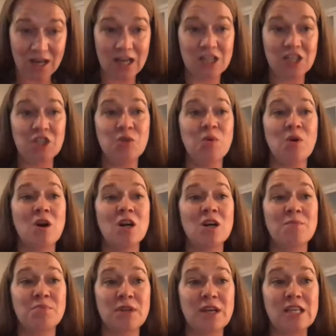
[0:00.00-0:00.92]
and you are in
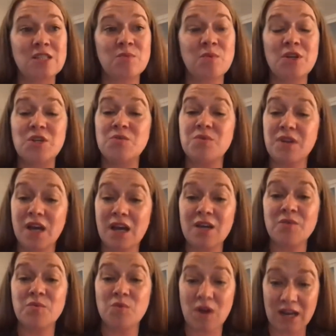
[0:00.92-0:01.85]
a place where you
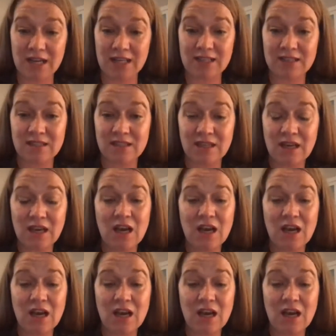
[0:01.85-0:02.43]
can write,